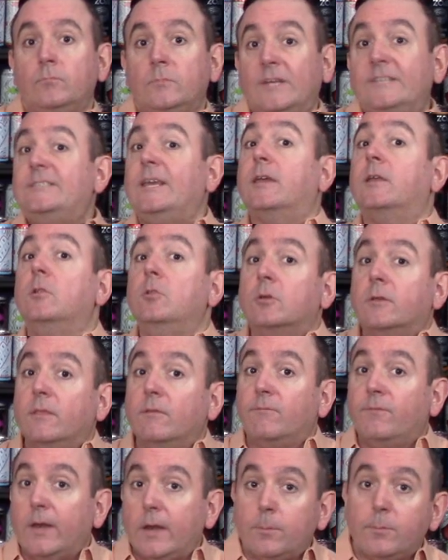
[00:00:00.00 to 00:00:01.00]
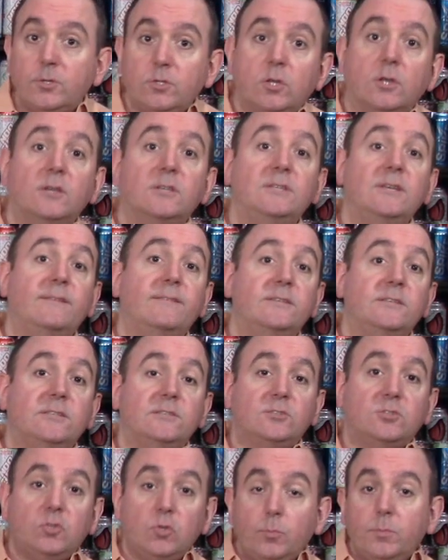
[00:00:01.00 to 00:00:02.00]
And taking a look at the vitamins, you're gonna see that this
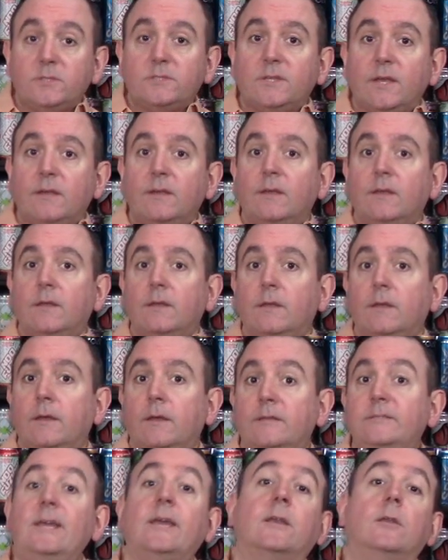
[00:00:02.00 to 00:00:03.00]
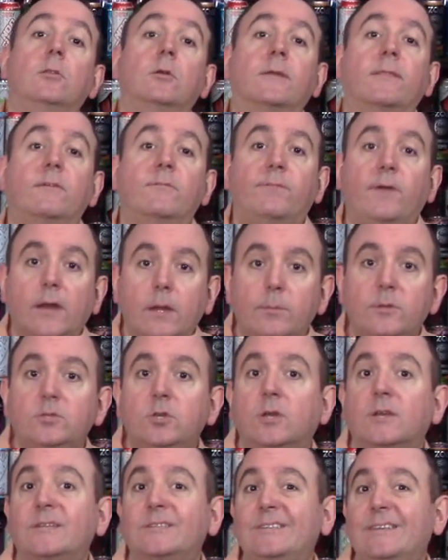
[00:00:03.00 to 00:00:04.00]
is 2%. And taking a look at the vitamins,
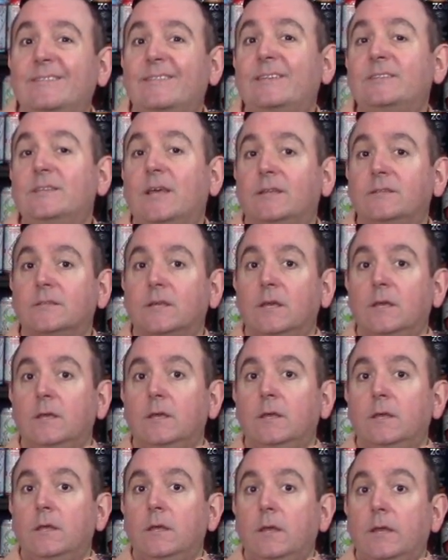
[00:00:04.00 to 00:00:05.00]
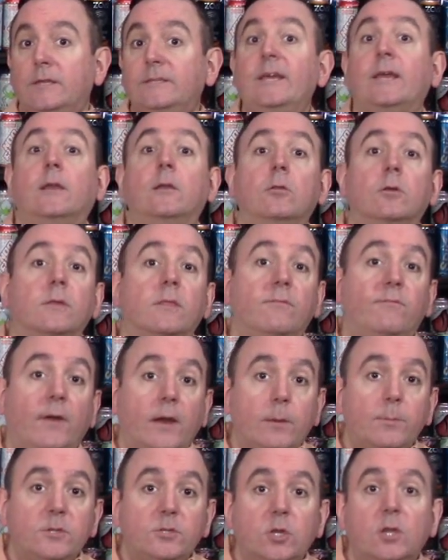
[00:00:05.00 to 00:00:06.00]
you're gonna see that this has. And taking a look at the
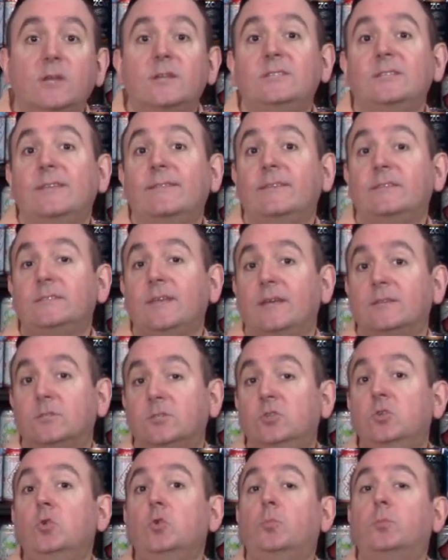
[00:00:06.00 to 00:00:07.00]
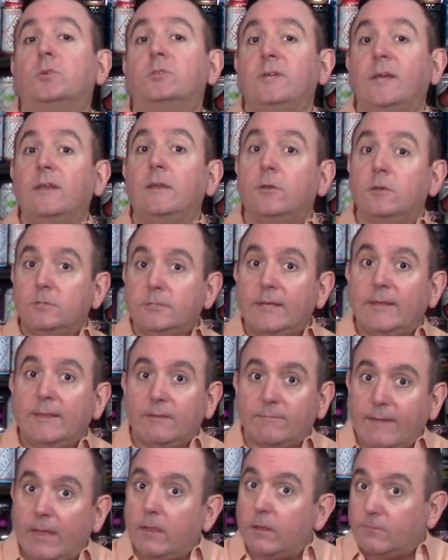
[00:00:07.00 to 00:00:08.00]
vitamins, you're gonna see that this has 2% of your daily
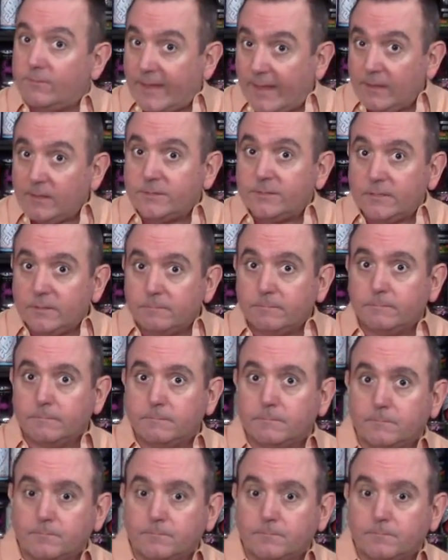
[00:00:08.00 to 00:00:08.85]
value of calcium,